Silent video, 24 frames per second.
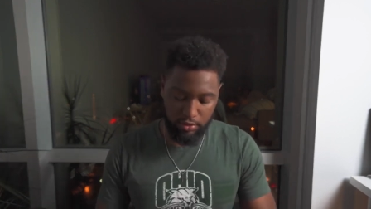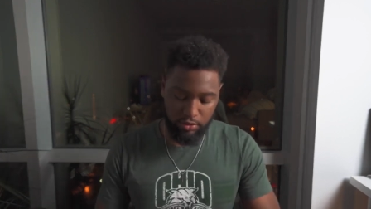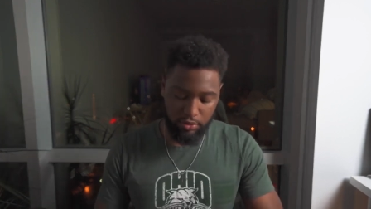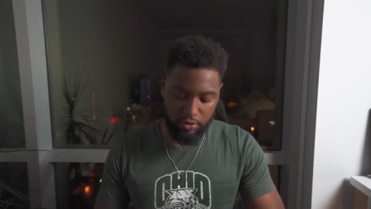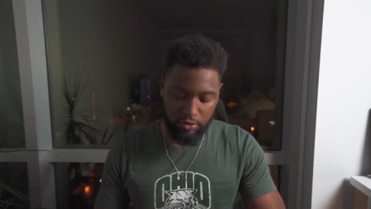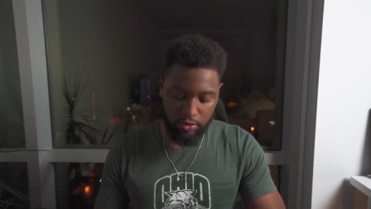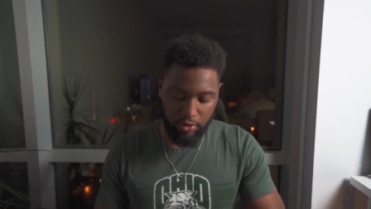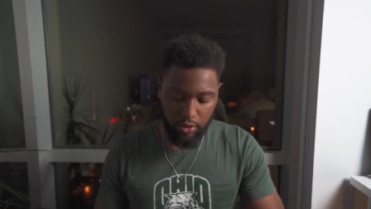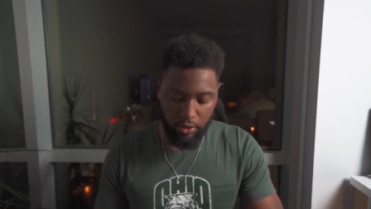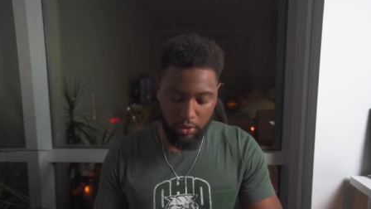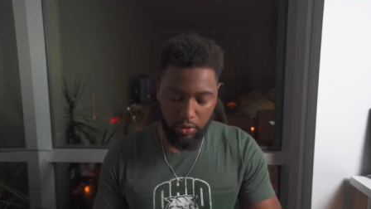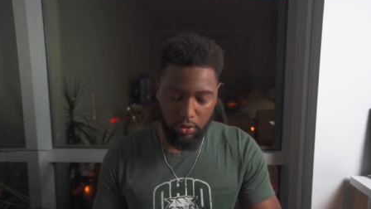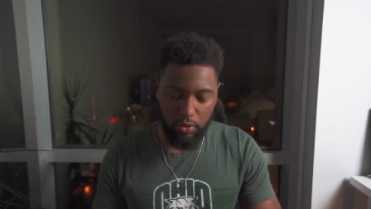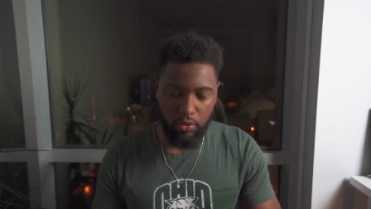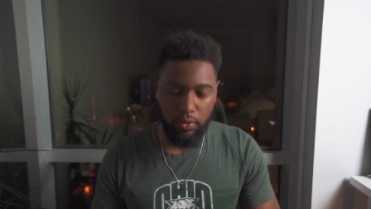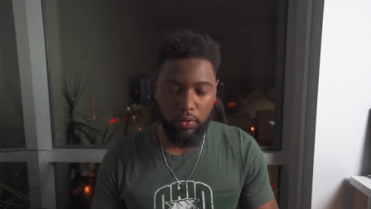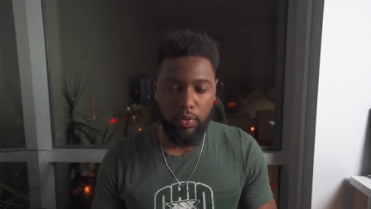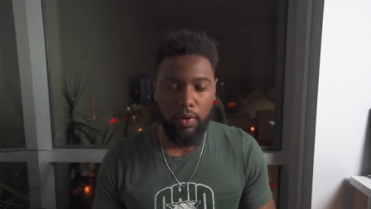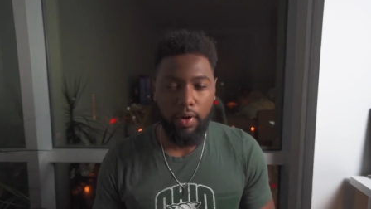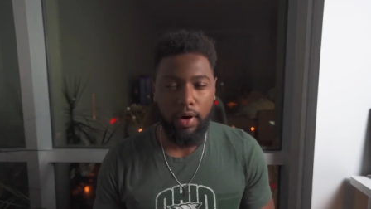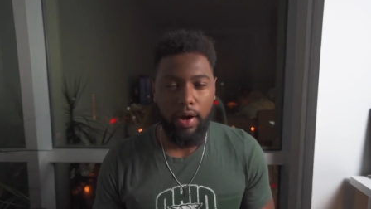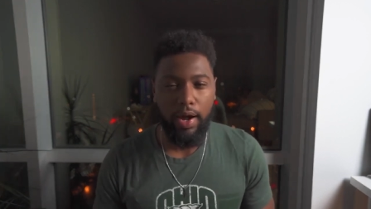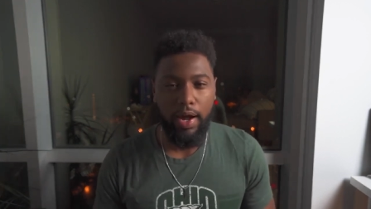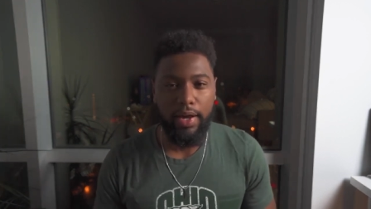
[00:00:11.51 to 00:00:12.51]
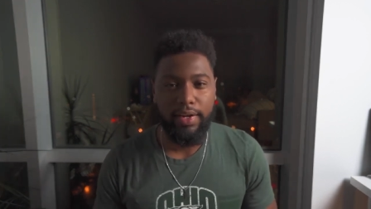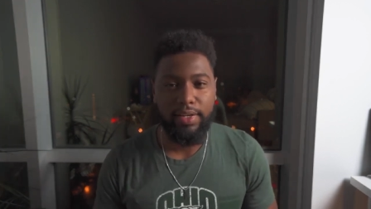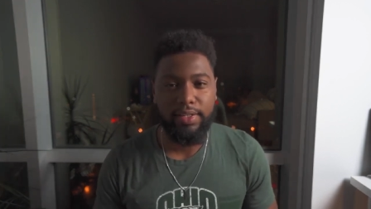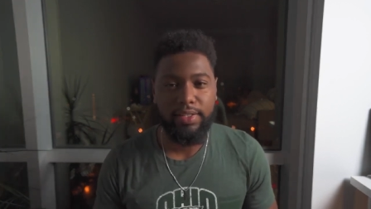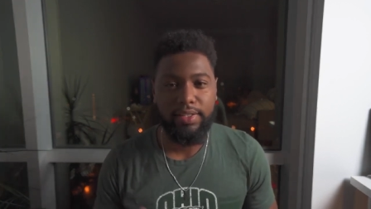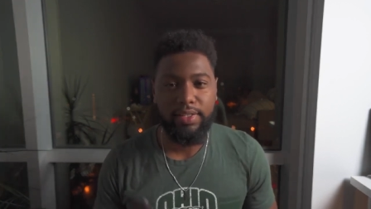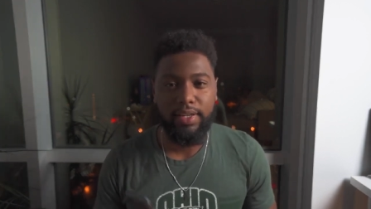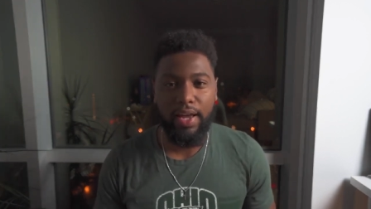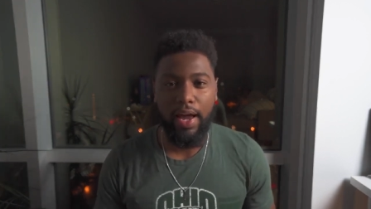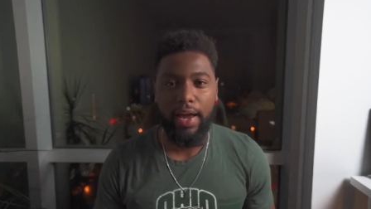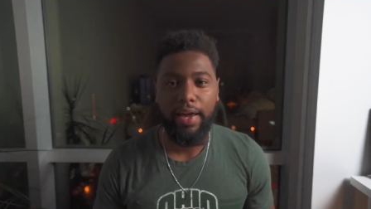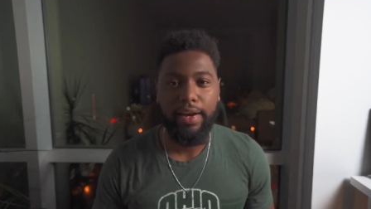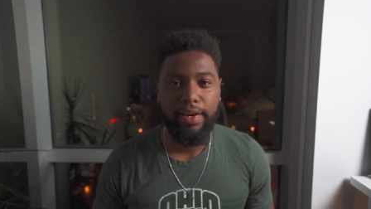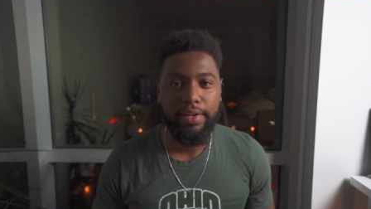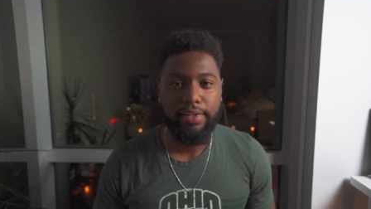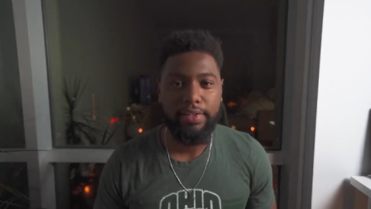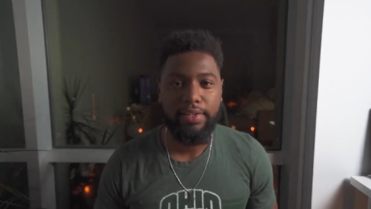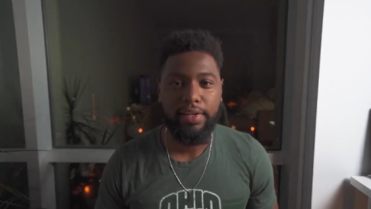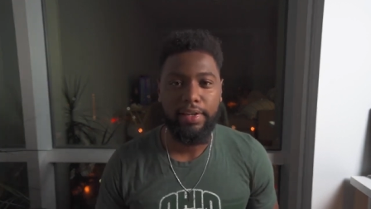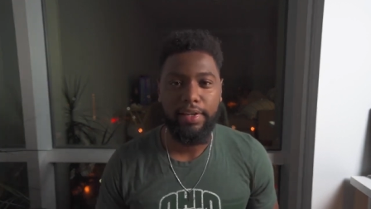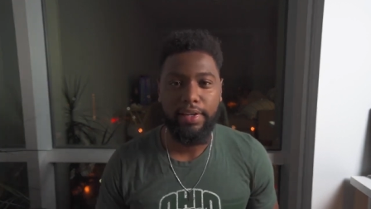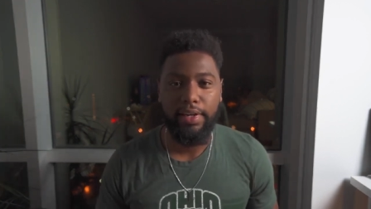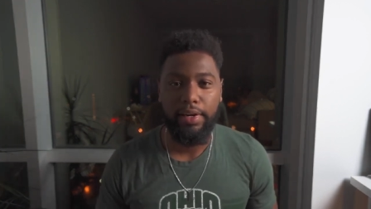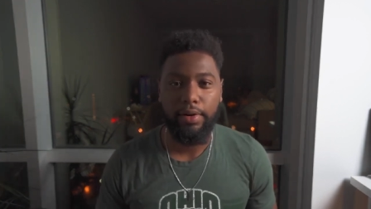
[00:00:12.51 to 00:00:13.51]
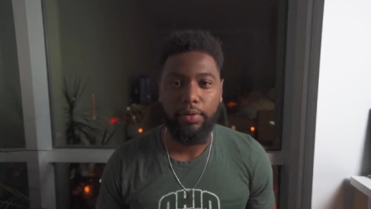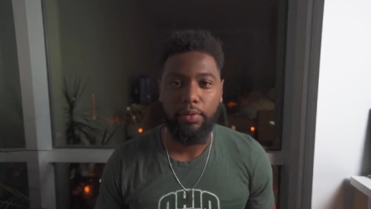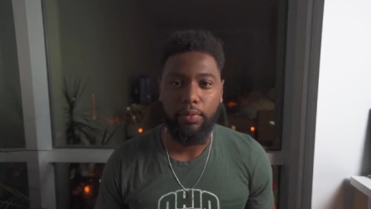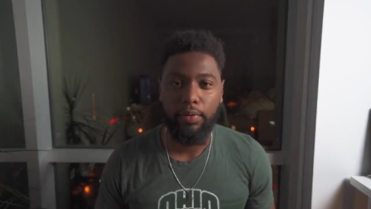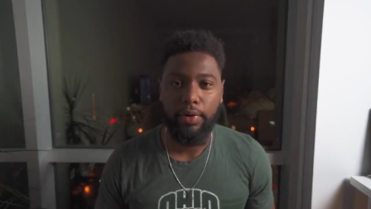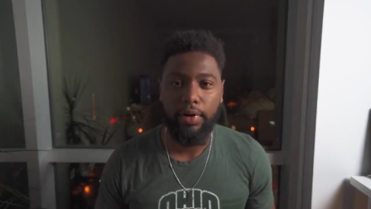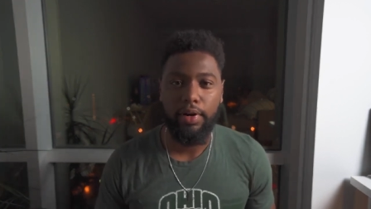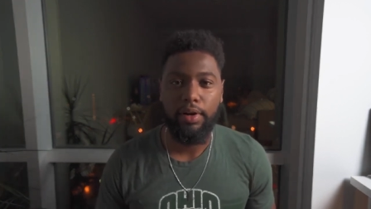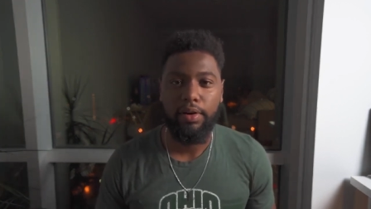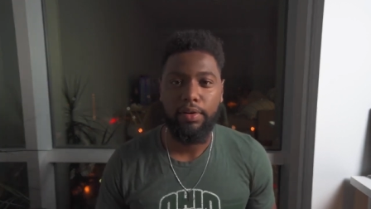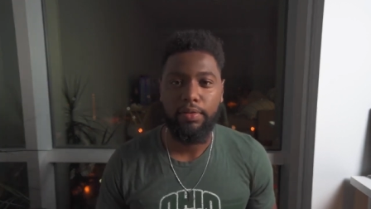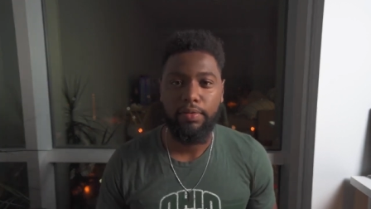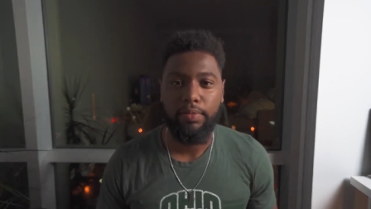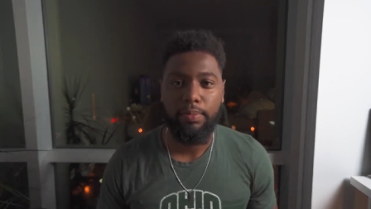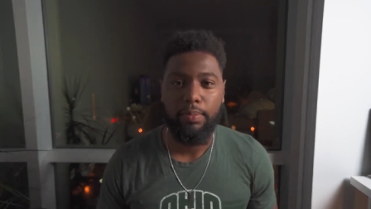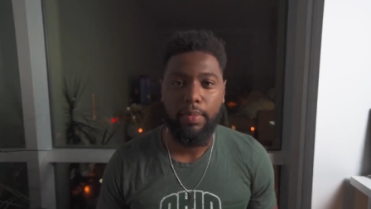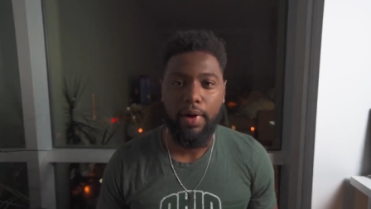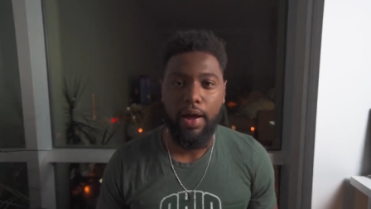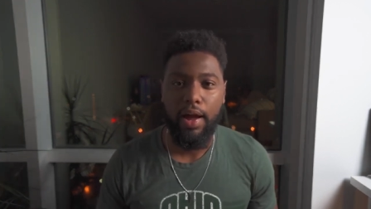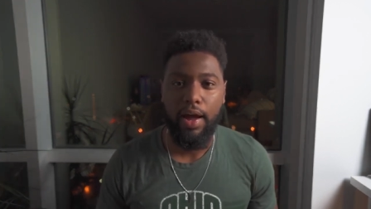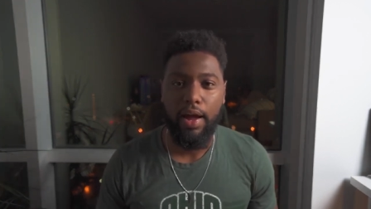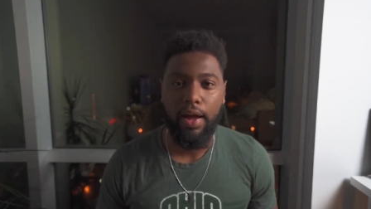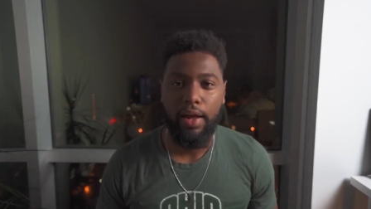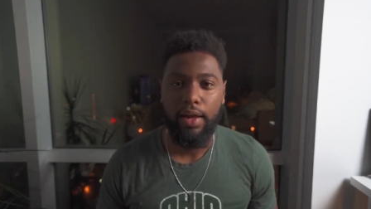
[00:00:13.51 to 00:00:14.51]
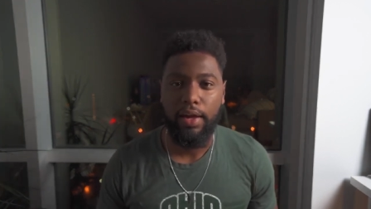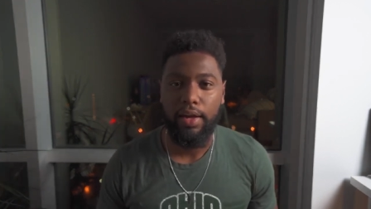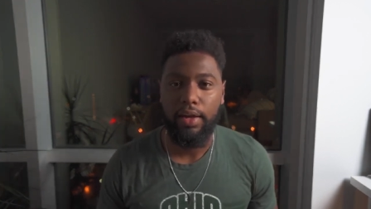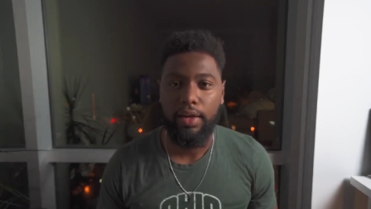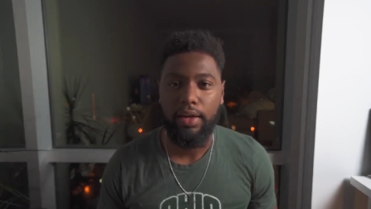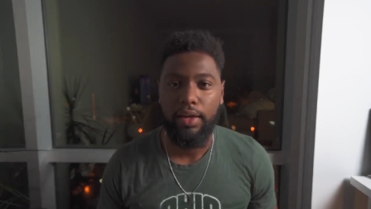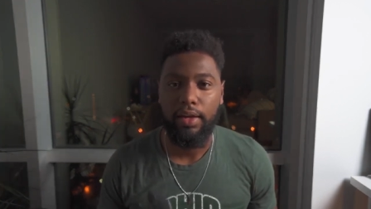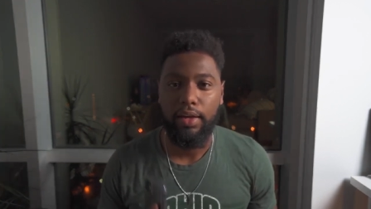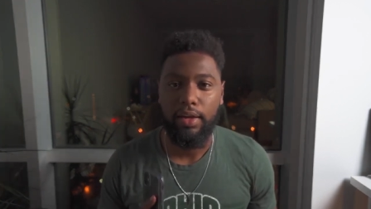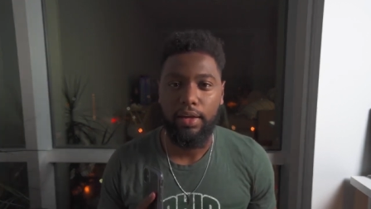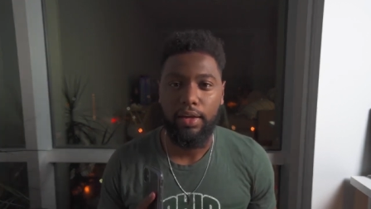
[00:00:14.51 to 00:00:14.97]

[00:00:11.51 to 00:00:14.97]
So I decided to get rid of my